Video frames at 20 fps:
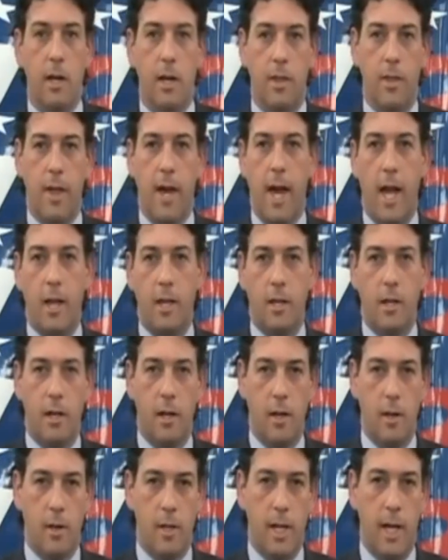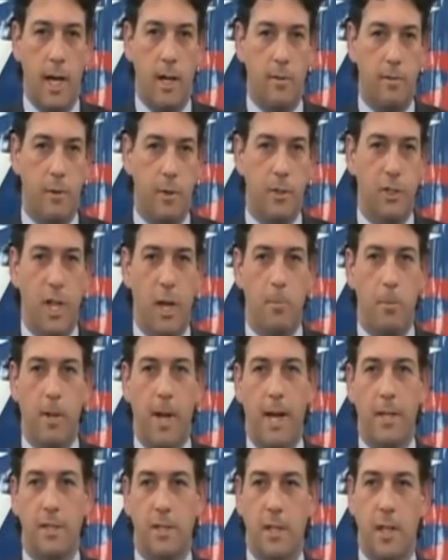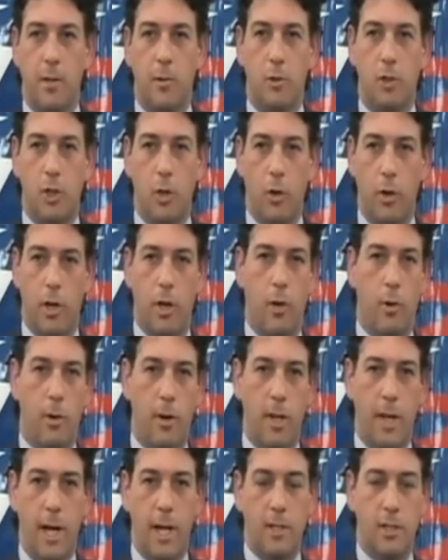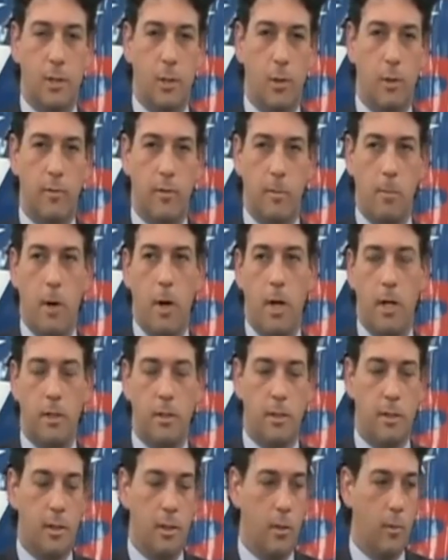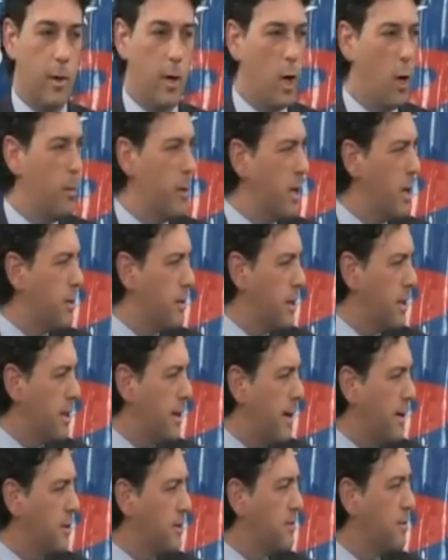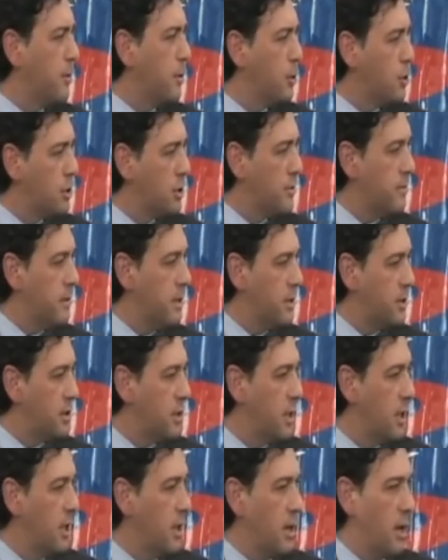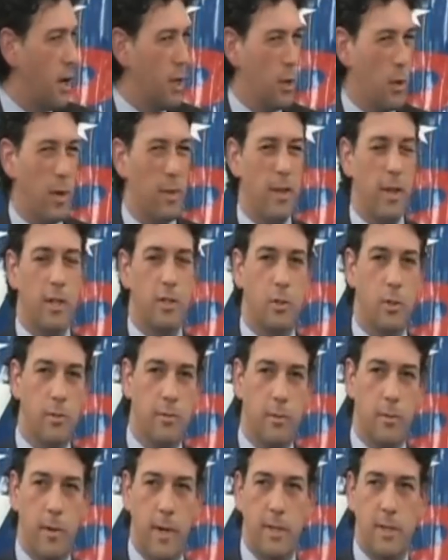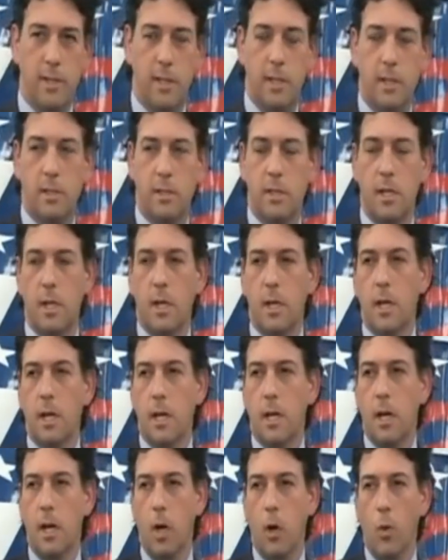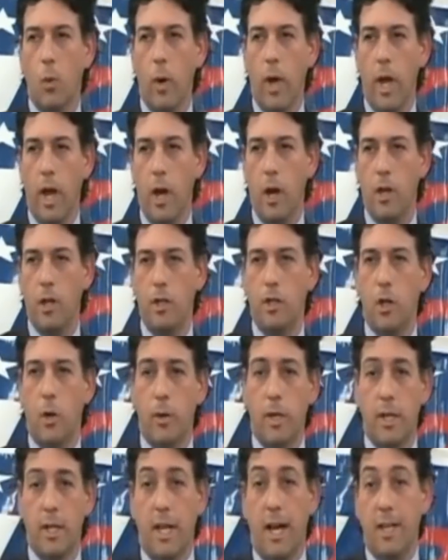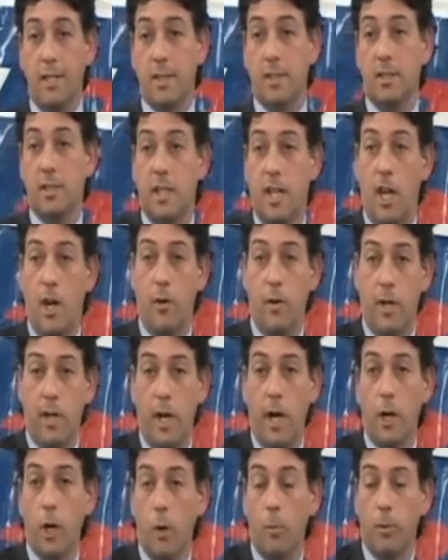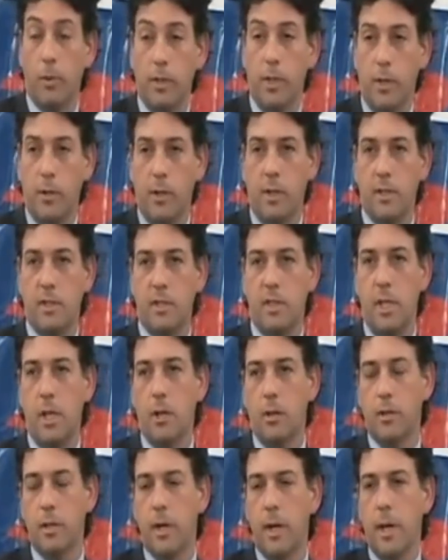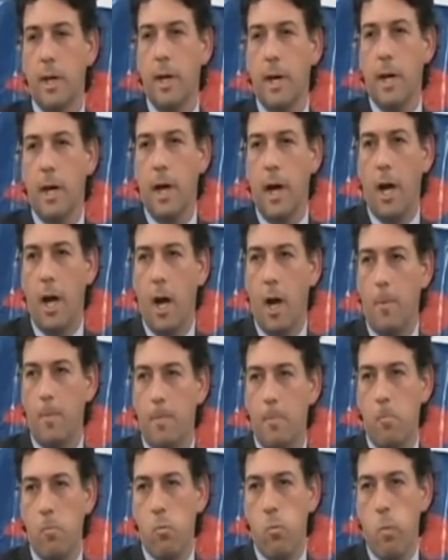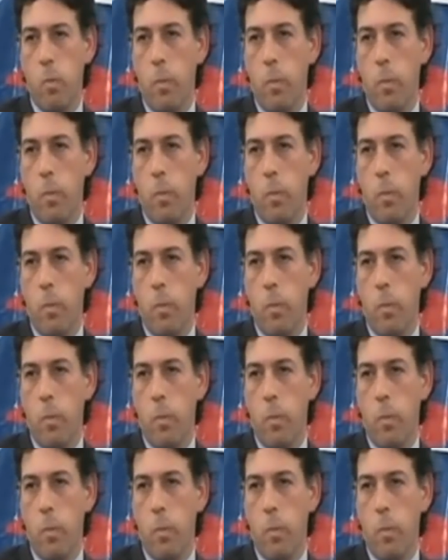Uh, that, uh, for example, as in Arizona or Alaska or Vermont, uh, Wyoming, I think now has a version of this, although I think it's only for residents, uh, where you don't need a license to carry a gun openly or concealed. Um,